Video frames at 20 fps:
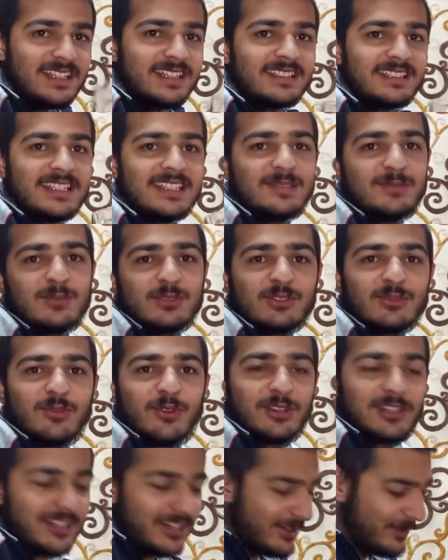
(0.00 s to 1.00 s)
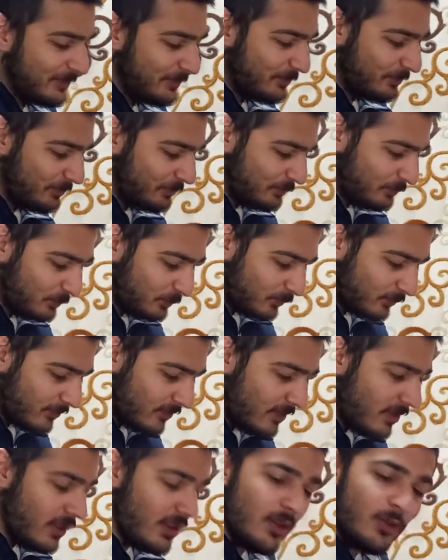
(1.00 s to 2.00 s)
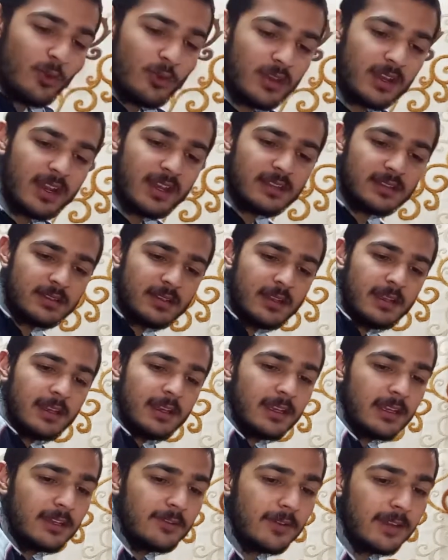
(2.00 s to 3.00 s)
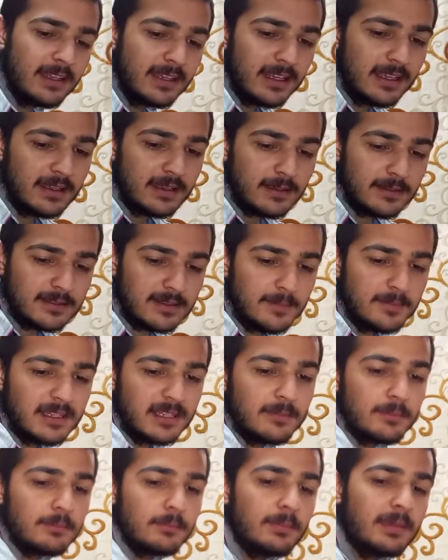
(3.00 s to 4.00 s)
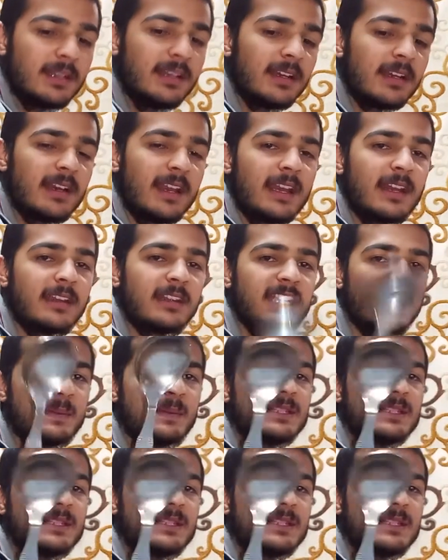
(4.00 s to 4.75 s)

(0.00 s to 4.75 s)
6 teaspoons of water. Whereas if I take something bigger like a